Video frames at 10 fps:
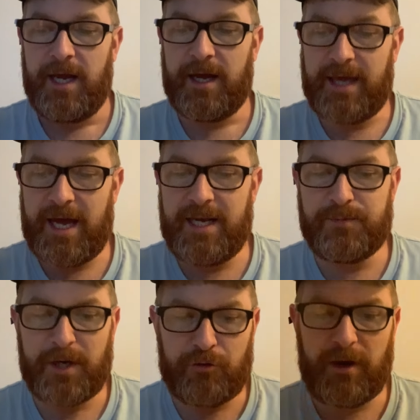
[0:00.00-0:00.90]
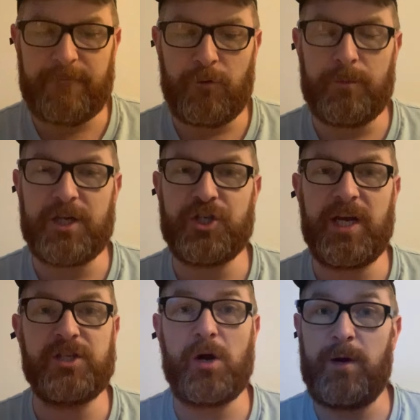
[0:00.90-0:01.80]
Again, he's been in great form this
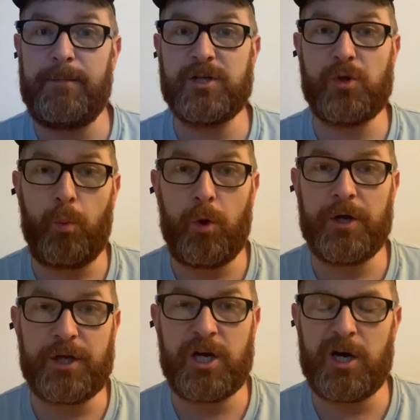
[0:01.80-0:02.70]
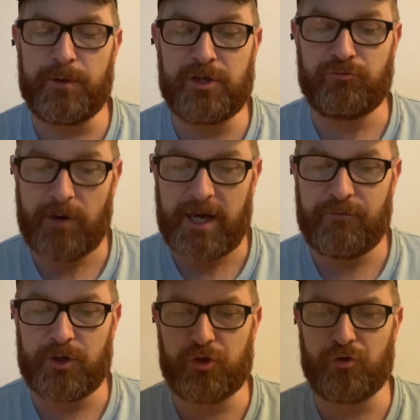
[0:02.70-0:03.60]
year. He's only missed the one cut, which is
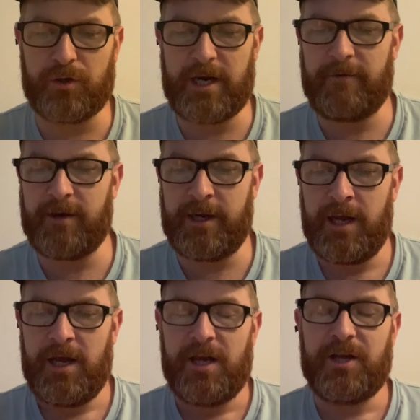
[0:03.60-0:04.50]
rather extraordinary.